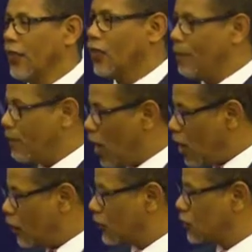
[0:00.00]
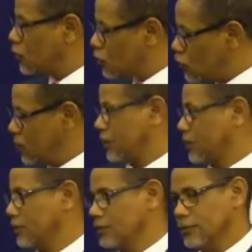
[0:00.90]
The paths to
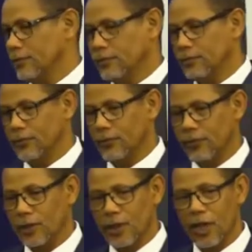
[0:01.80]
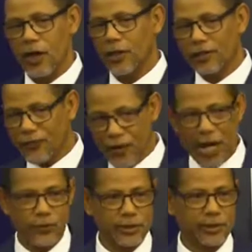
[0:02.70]
it are not
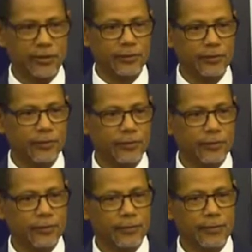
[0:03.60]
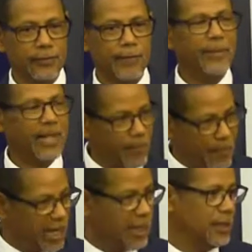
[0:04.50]
found, but
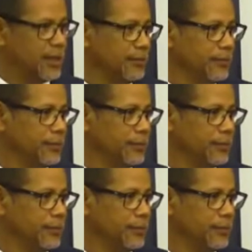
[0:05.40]
made.